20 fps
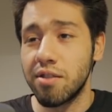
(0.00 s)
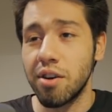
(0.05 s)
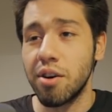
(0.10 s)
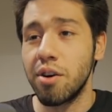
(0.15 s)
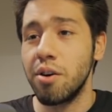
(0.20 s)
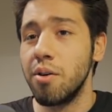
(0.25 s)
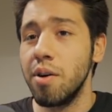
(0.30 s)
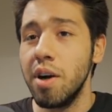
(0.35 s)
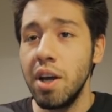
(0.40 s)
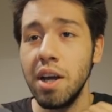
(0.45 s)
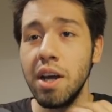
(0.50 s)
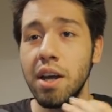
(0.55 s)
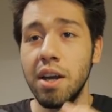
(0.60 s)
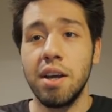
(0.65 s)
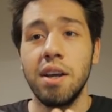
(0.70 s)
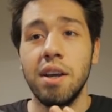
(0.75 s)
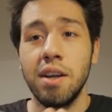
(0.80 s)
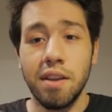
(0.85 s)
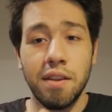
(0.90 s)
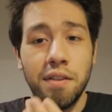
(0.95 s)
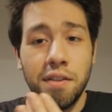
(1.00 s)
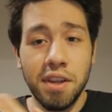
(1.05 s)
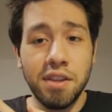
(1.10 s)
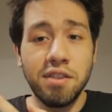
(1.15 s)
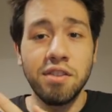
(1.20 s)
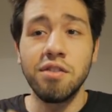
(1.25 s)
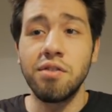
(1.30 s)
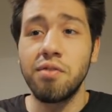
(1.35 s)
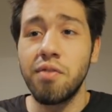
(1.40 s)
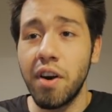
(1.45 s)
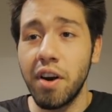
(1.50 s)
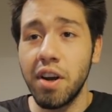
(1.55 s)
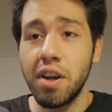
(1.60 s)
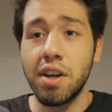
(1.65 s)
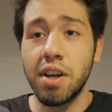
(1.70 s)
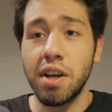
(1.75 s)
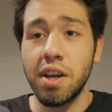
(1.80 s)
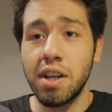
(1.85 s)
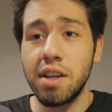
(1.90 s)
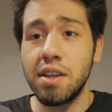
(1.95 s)
So this is
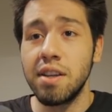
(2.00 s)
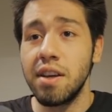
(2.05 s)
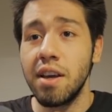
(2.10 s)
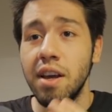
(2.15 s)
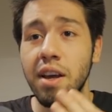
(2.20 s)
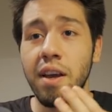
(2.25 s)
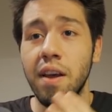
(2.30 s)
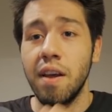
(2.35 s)
very good